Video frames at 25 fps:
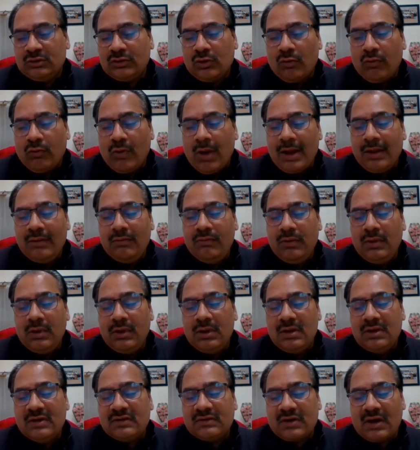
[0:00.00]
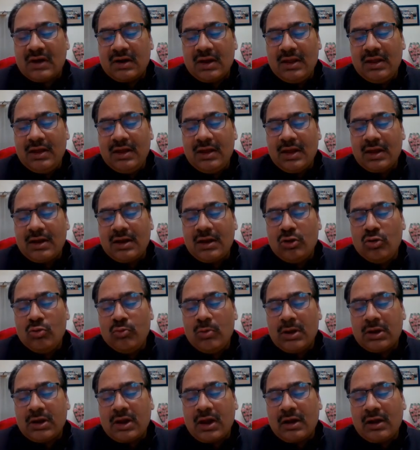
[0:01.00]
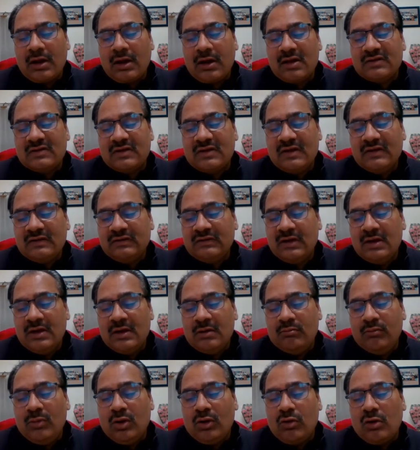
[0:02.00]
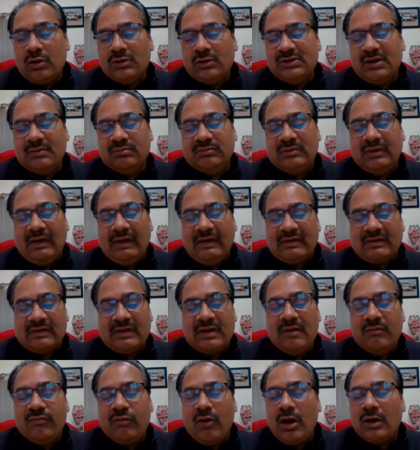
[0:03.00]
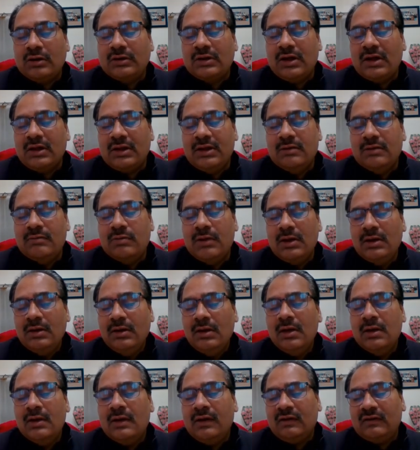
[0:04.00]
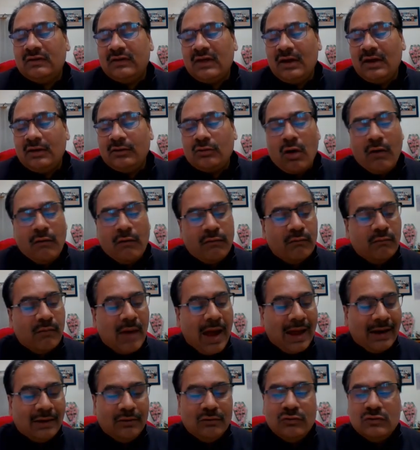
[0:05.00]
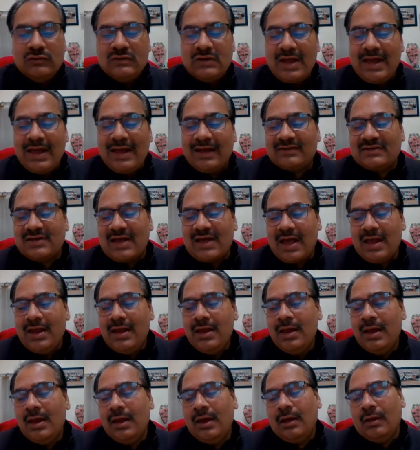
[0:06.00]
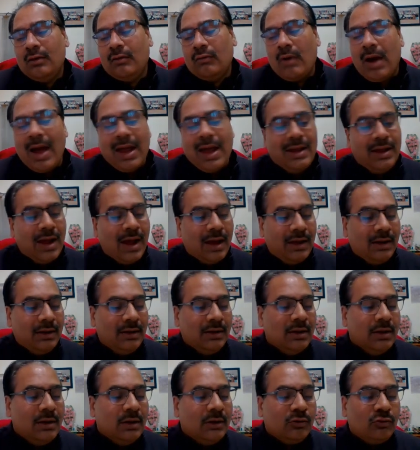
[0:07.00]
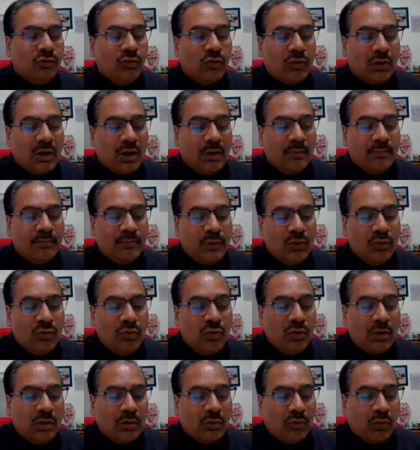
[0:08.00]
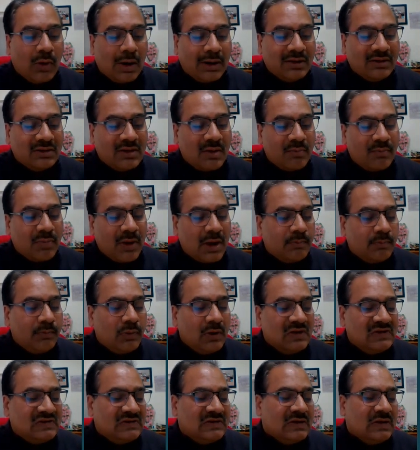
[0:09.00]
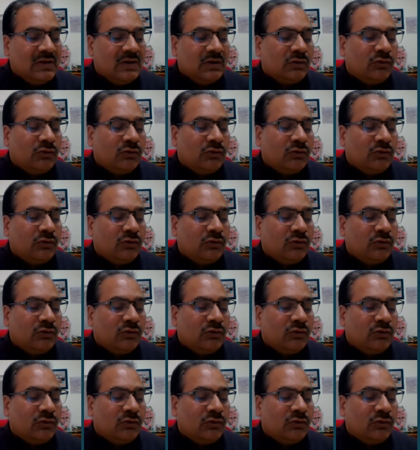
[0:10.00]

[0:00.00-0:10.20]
So why we study here in numerical analysis? Because of this. If for the given set of values xi, yi, to compute, what is the purpose?